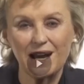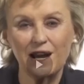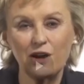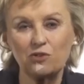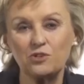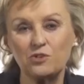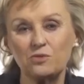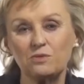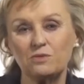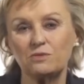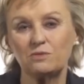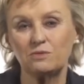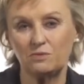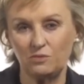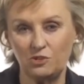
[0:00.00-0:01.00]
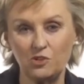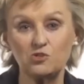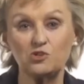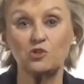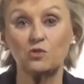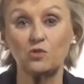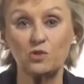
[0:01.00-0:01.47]
How you
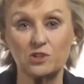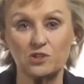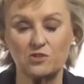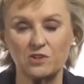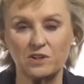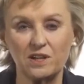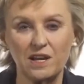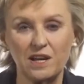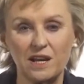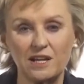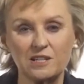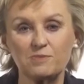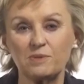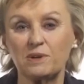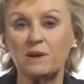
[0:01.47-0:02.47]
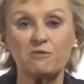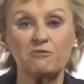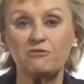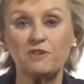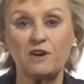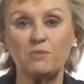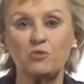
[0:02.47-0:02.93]
use your orchestra has
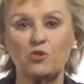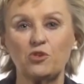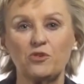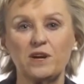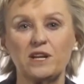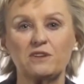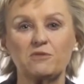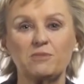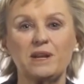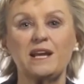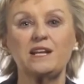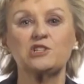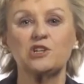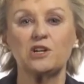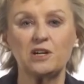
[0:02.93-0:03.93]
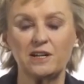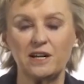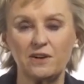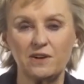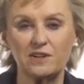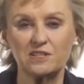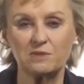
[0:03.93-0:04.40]
become far more creative. I mean, H R
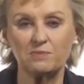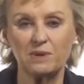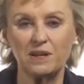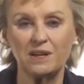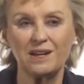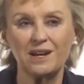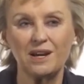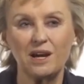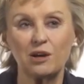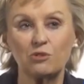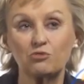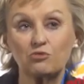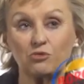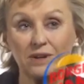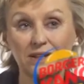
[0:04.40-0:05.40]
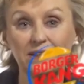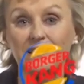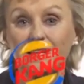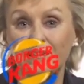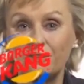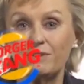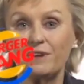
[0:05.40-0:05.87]
now has to be a
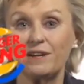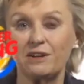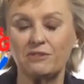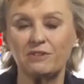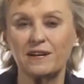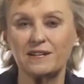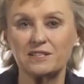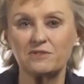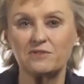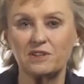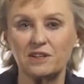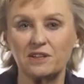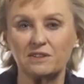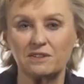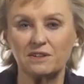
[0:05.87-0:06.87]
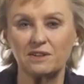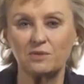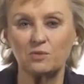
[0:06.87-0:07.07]
really innovative activity.